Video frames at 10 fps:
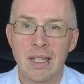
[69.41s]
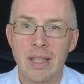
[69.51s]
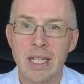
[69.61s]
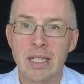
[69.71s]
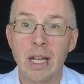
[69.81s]

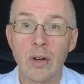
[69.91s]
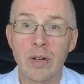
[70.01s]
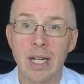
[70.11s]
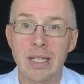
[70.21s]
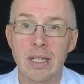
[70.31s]
This
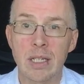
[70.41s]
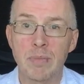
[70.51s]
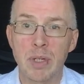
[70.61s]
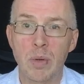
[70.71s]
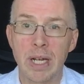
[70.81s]
synchronizes
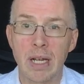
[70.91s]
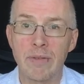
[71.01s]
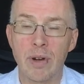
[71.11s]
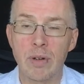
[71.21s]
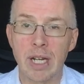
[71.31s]
between
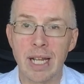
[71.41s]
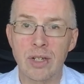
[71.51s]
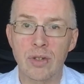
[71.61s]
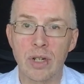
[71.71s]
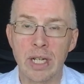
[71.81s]
iPhone and
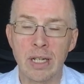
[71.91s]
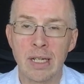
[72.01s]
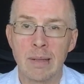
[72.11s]
Android